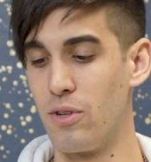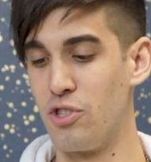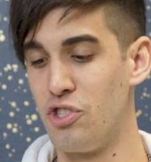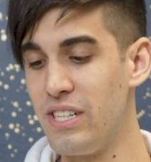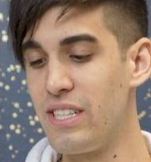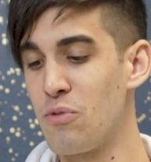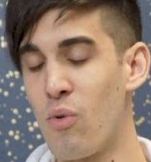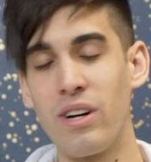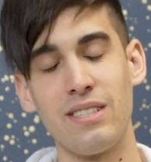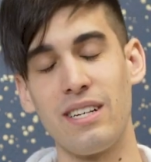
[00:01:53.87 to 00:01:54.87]
Jesus
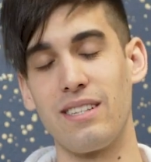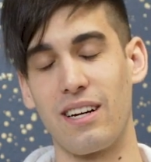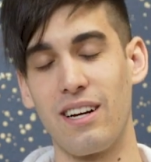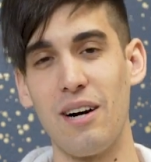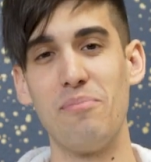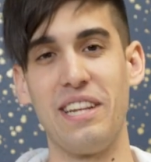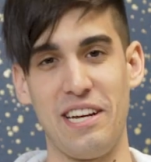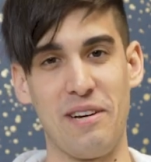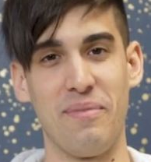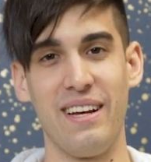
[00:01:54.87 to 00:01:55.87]
wants us to come to
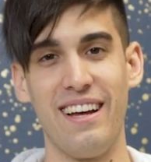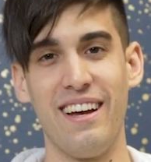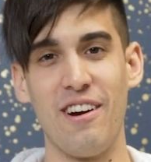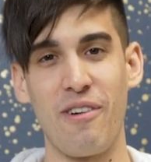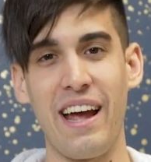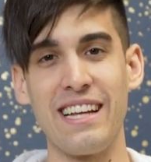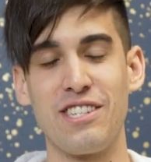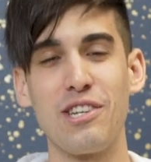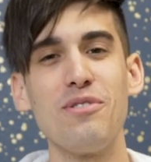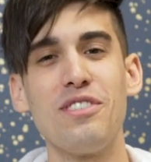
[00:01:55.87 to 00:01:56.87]
him. Right? It's
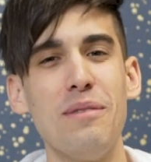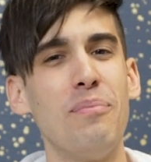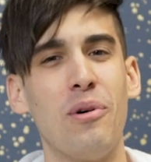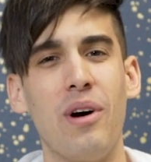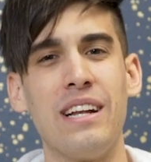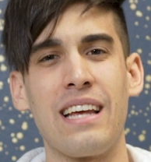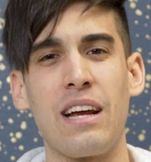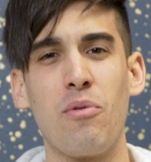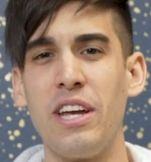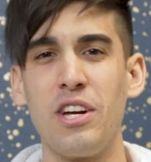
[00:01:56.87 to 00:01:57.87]
so simple. It's
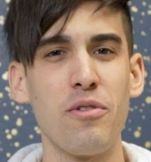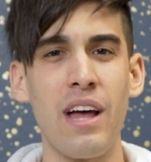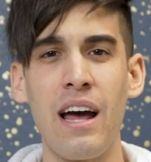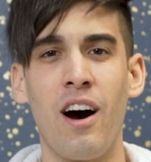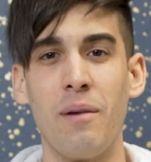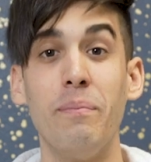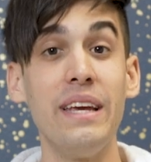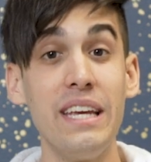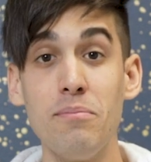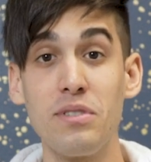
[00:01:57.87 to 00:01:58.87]
like we hear that on
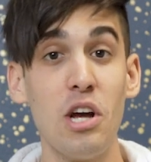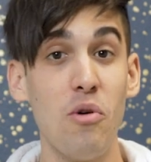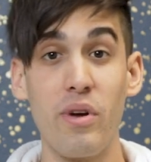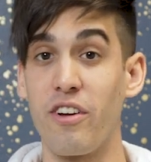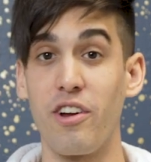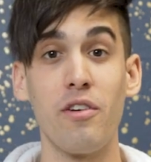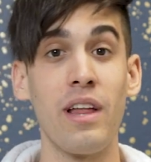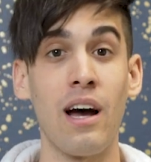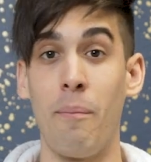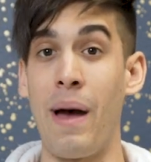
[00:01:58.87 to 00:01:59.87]
memes. We could hear
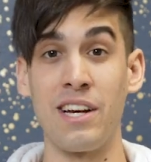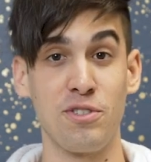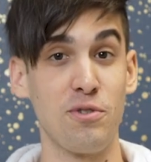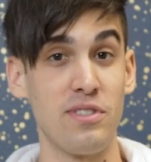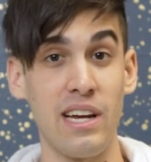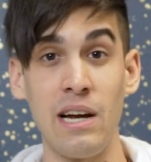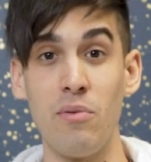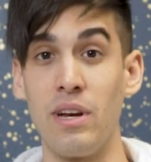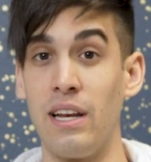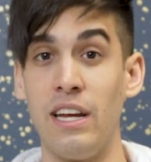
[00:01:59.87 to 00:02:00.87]
that a pastor say it.
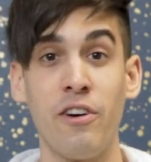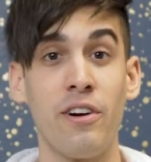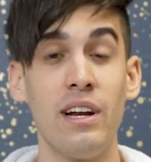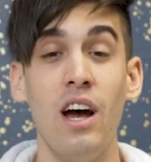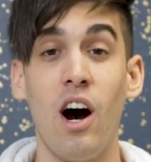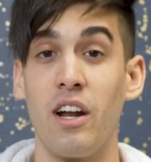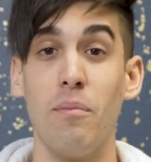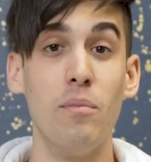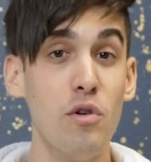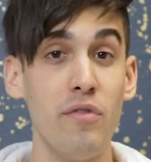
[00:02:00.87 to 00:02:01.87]
We can hear it on a
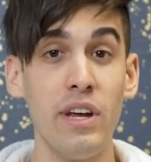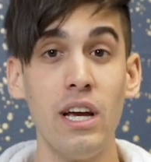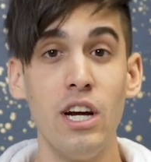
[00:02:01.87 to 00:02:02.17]
movie.